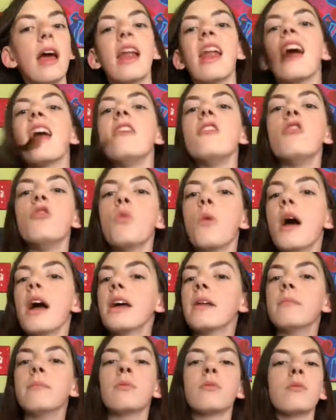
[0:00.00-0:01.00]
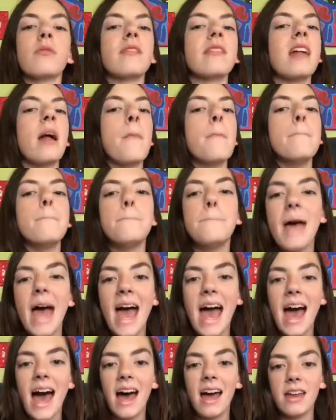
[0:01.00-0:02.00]
and I knew I had bruised it
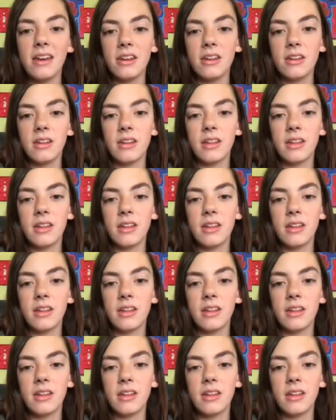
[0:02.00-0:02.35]
bad.